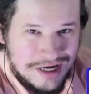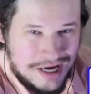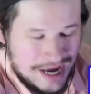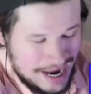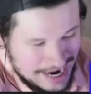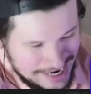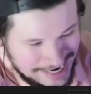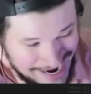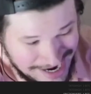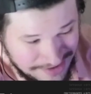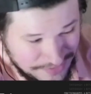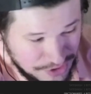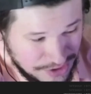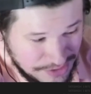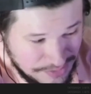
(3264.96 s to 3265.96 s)
And I kind of
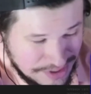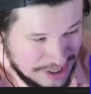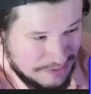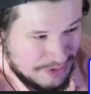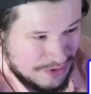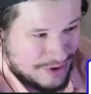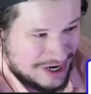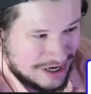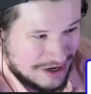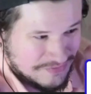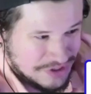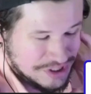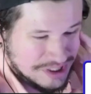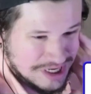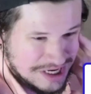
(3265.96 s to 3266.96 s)
agree with their point of
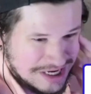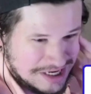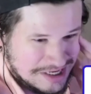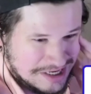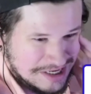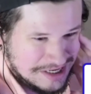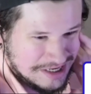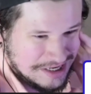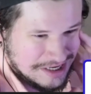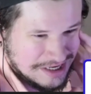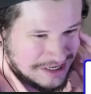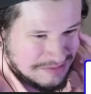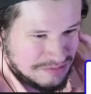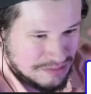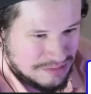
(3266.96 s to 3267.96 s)
just like,
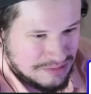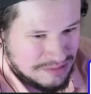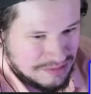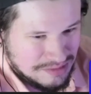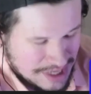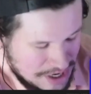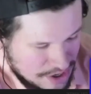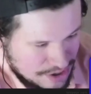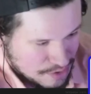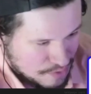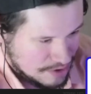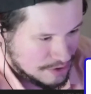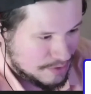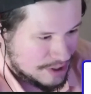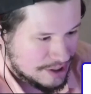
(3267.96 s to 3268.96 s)
they're in a
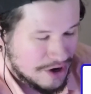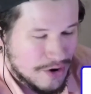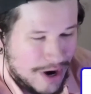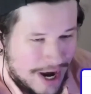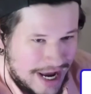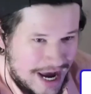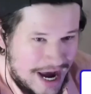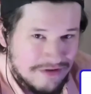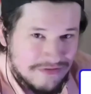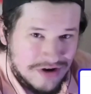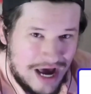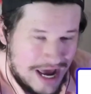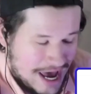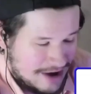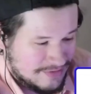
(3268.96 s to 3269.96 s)
world where no, I have
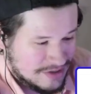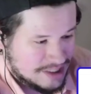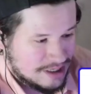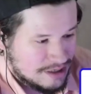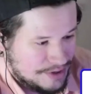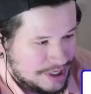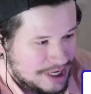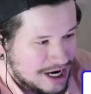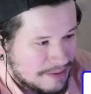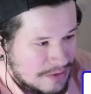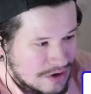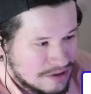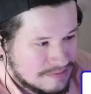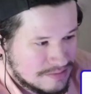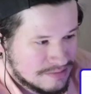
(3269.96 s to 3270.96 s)
a cinema
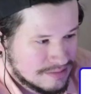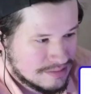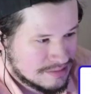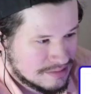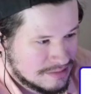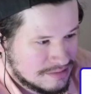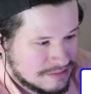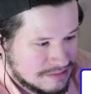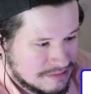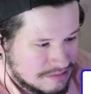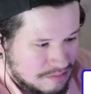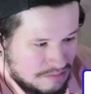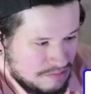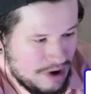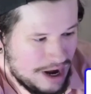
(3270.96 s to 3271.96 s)
camera.
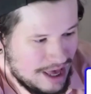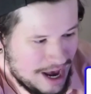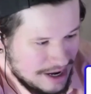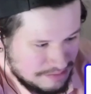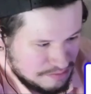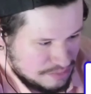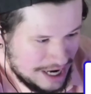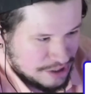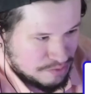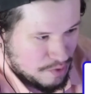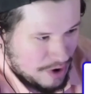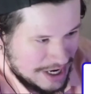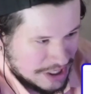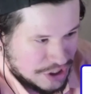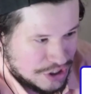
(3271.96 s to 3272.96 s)
Why I
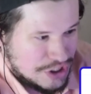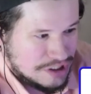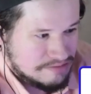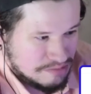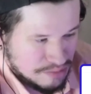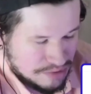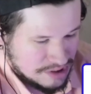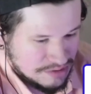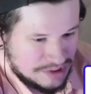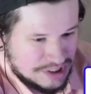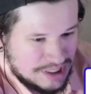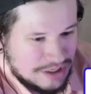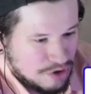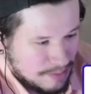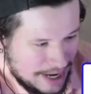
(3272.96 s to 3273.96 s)
want a good
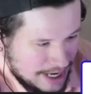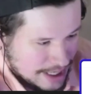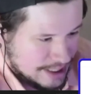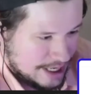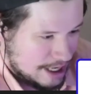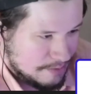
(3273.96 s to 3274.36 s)
single body camera.